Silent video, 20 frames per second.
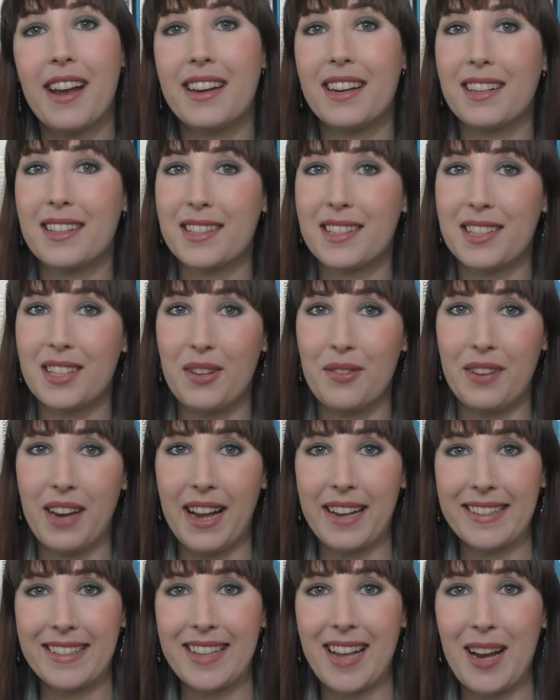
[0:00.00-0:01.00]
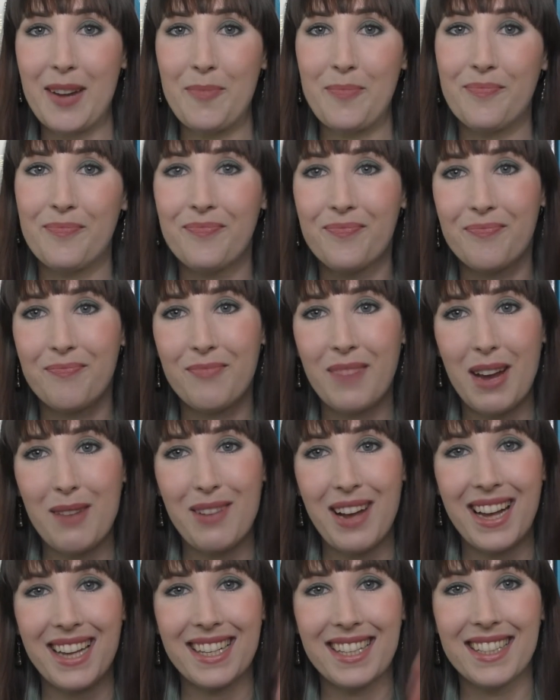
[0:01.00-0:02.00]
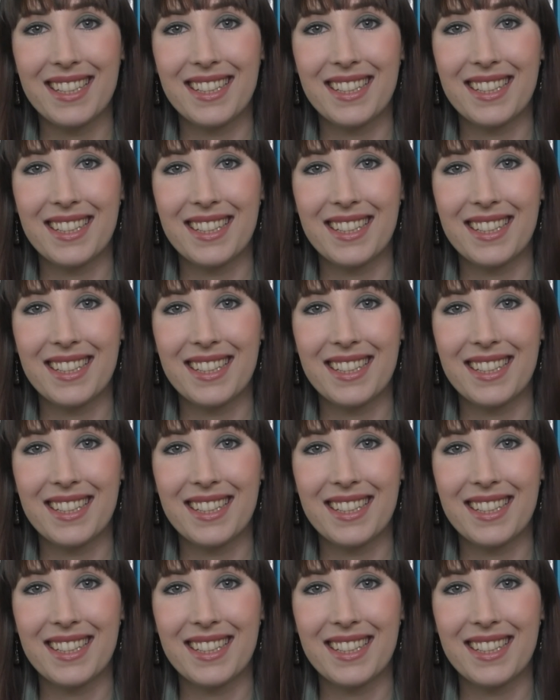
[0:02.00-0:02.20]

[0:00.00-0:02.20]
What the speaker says: and I'll see you next time. Bye-bye.